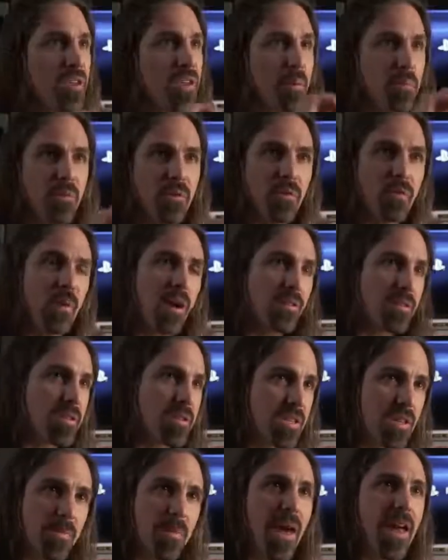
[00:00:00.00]
themes throughout the
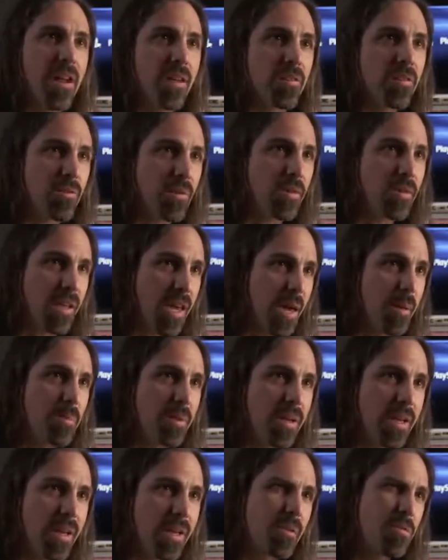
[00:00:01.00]
cinematics and throughout the
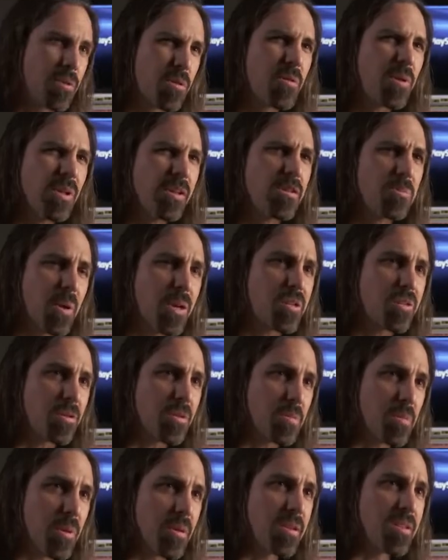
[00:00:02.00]
gameplay. And it was a really special
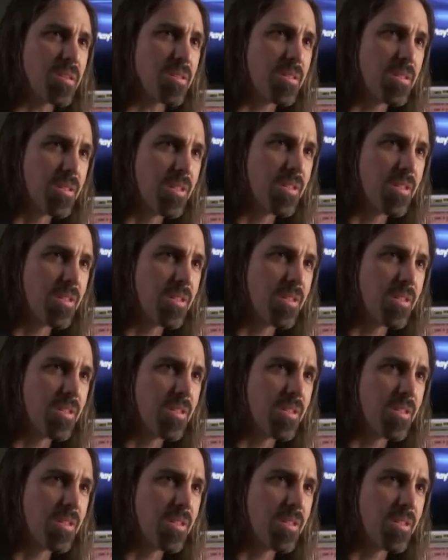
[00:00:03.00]
experience.